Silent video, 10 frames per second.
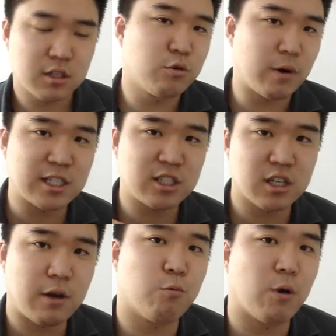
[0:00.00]
to
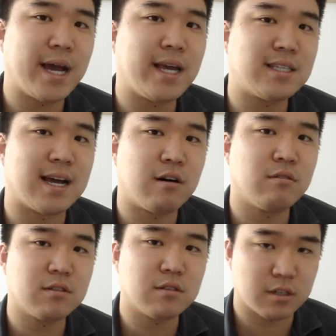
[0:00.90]
actually write
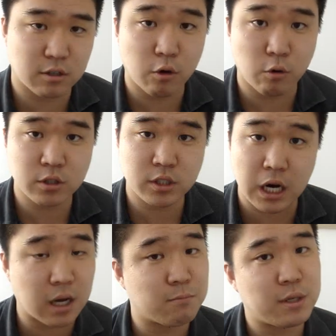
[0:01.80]
down their goals
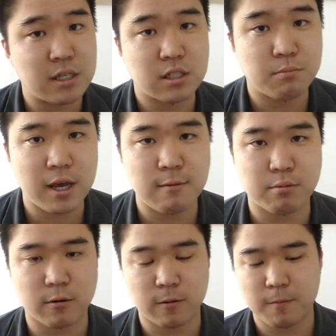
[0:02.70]
on a piece of
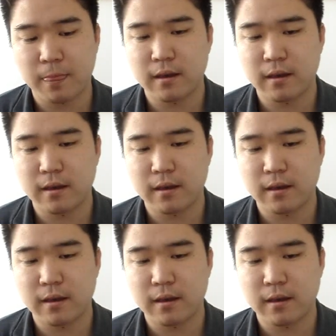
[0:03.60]
paper.